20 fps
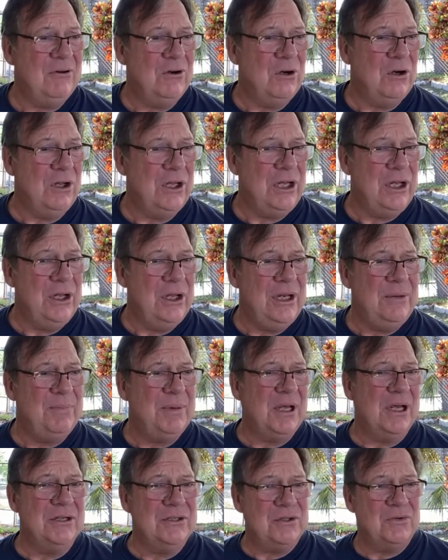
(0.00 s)
Early in,
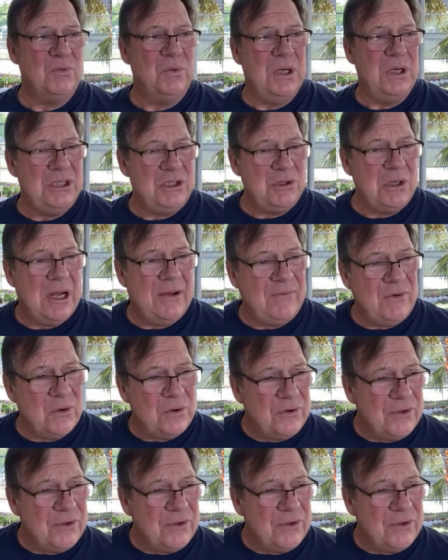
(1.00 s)
because when did you have your